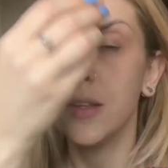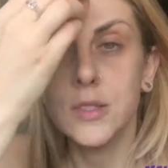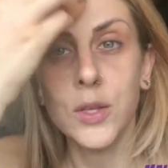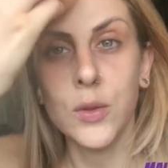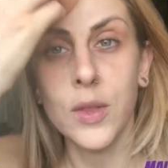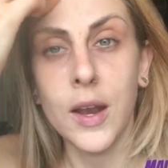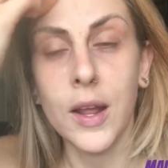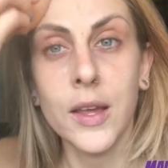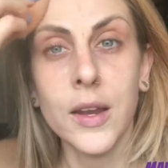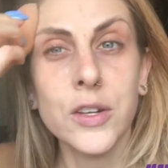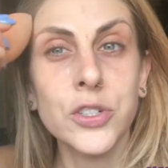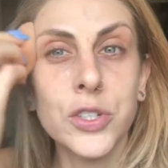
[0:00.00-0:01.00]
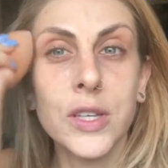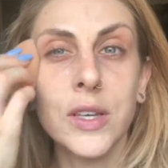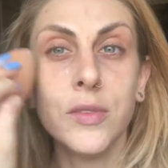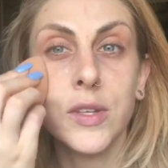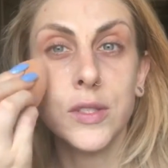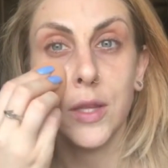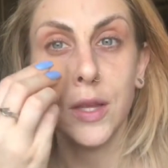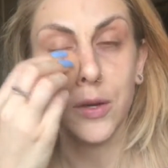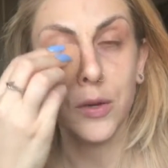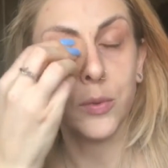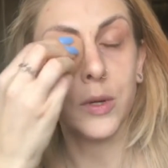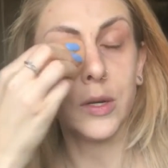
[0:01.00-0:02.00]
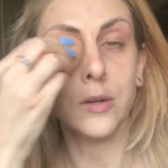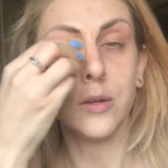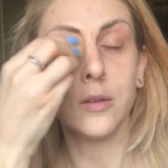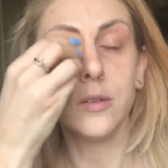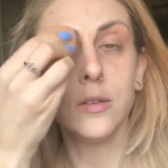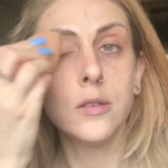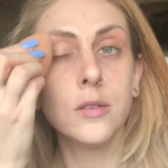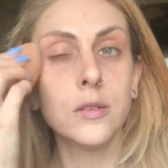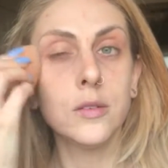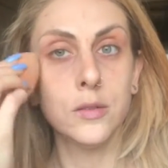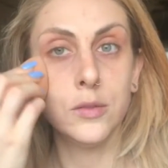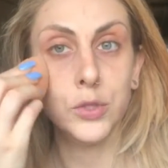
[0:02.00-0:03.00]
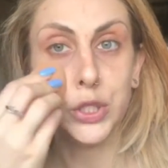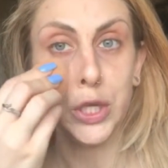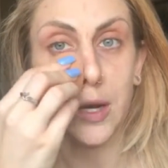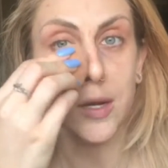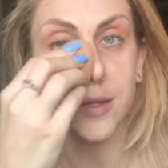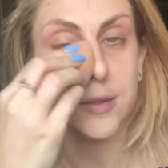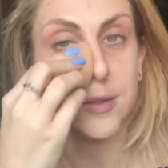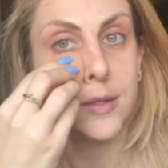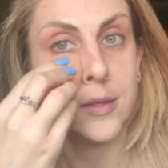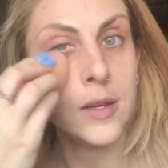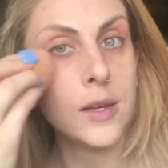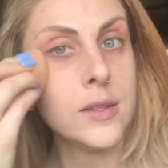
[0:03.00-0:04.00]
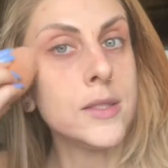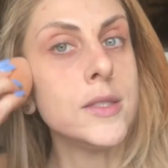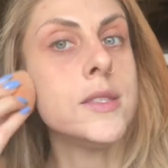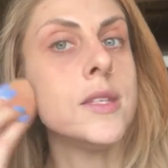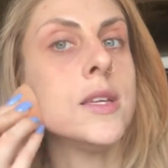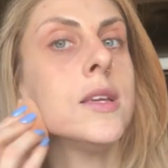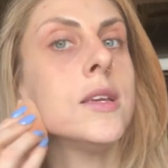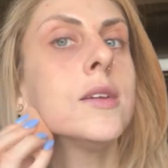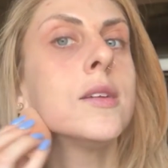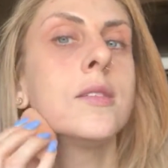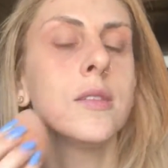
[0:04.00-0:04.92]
so that I can actually give this like a real shot and see.